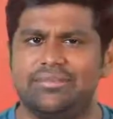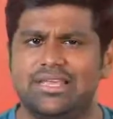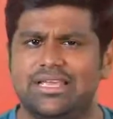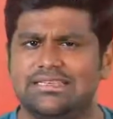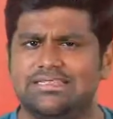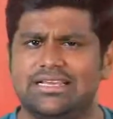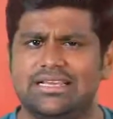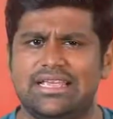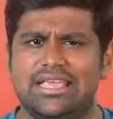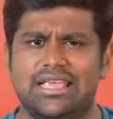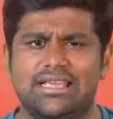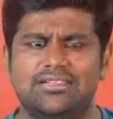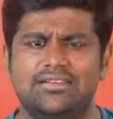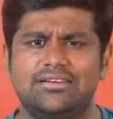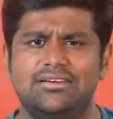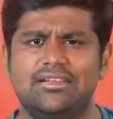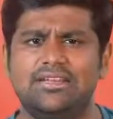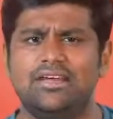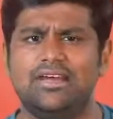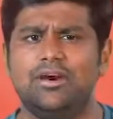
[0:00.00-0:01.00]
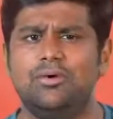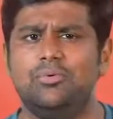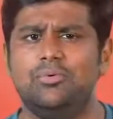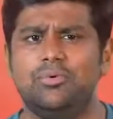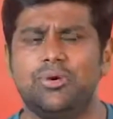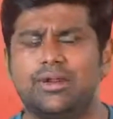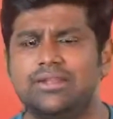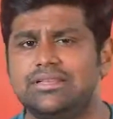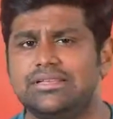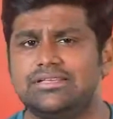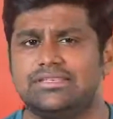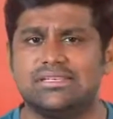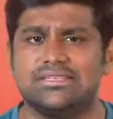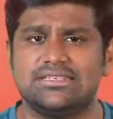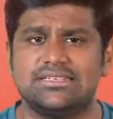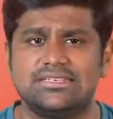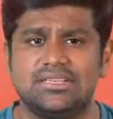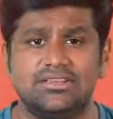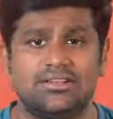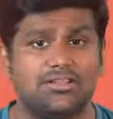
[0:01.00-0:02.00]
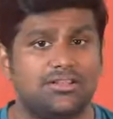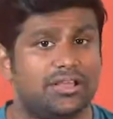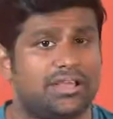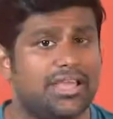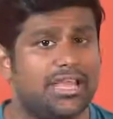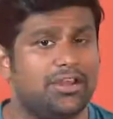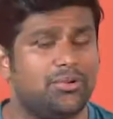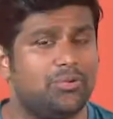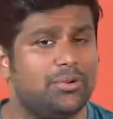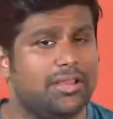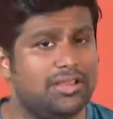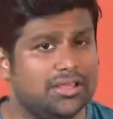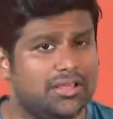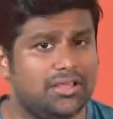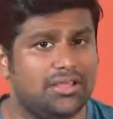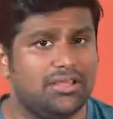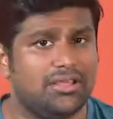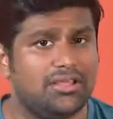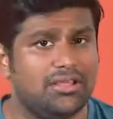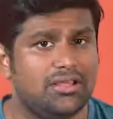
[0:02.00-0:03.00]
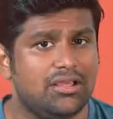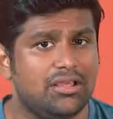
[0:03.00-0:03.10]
Is the K30 a worthy successor to the K20?